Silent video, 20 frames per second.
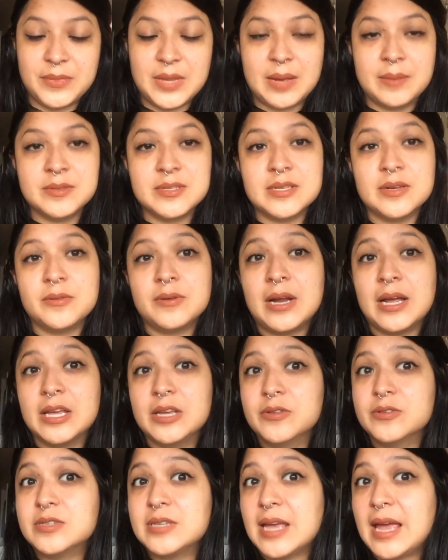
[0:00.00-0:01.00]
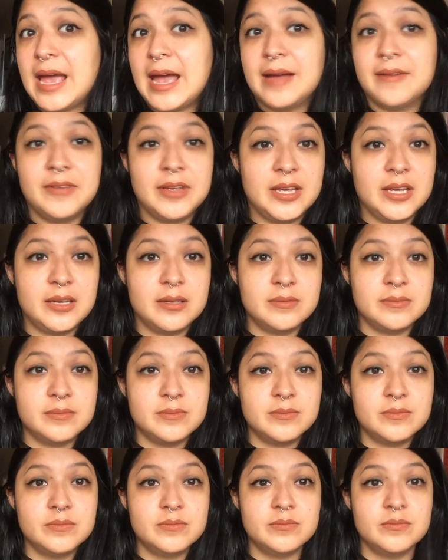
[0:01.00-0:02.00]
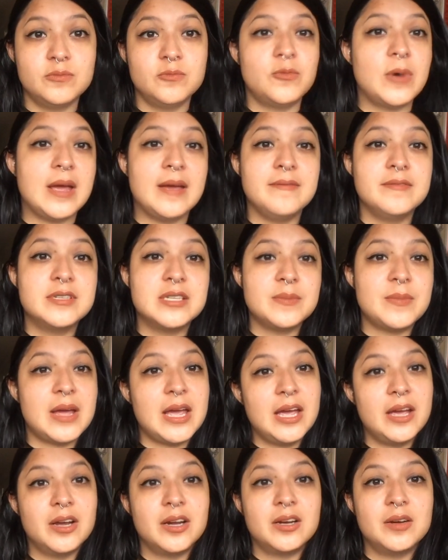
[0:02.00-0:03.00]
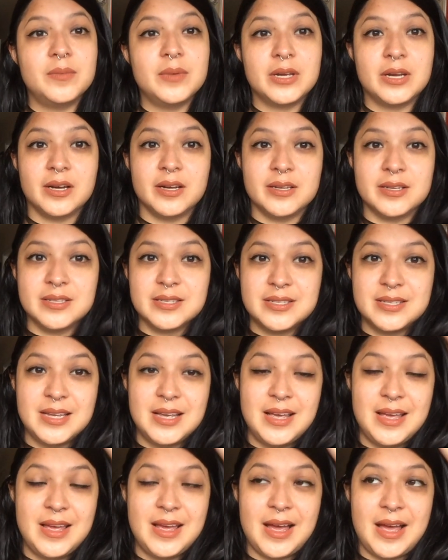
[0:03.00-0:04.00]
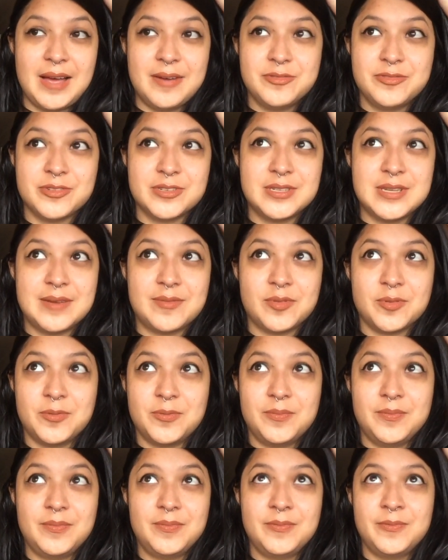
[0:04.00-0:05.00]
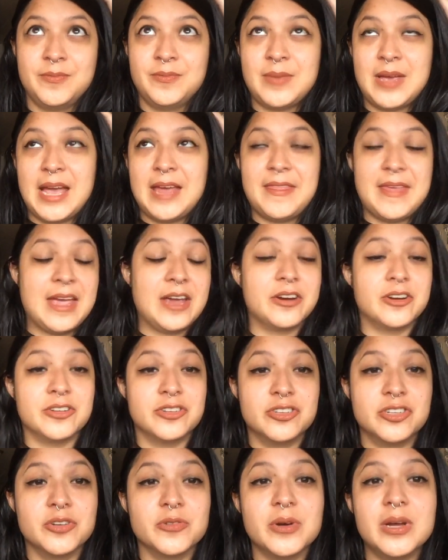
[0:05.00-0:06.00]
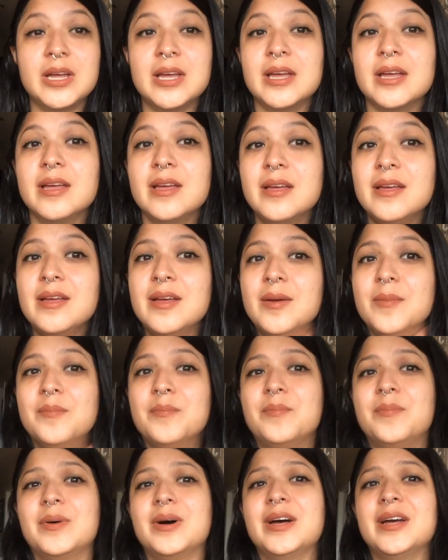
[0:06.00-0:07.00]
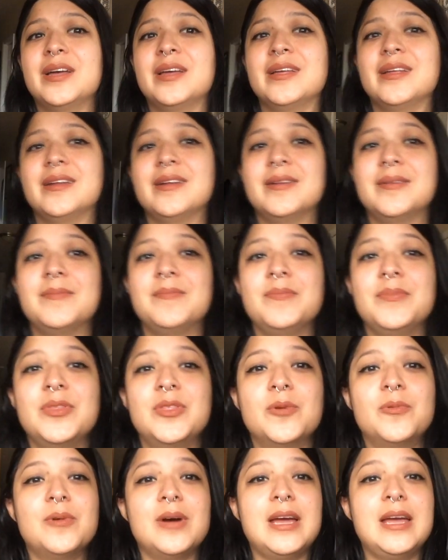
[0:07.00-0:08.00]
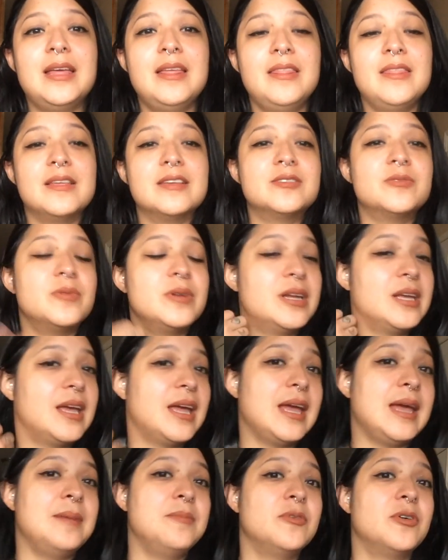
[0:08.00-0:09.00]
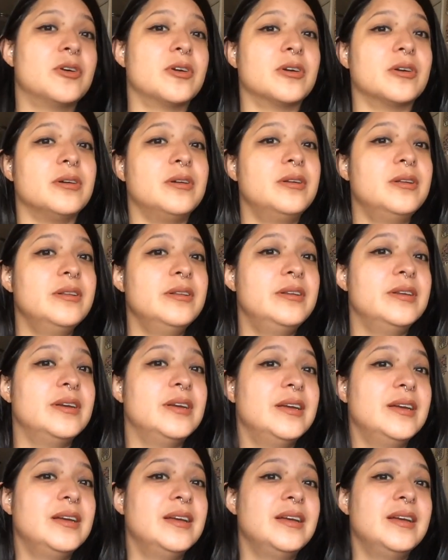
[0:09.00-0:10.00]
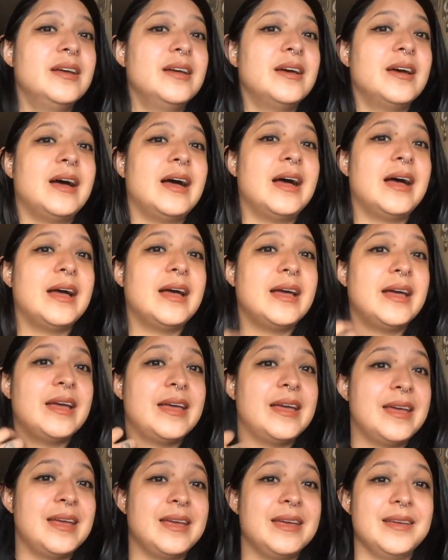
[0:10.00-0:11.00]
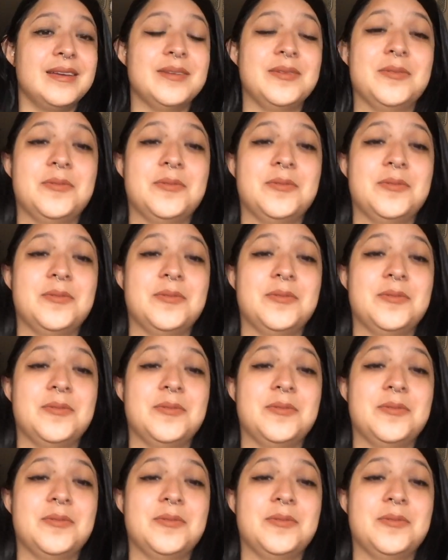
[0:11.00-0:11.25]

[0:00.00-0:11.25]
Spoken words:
I'm so not used to having waves in my hair because I just never had the hair to do it. But the way this one came curled, I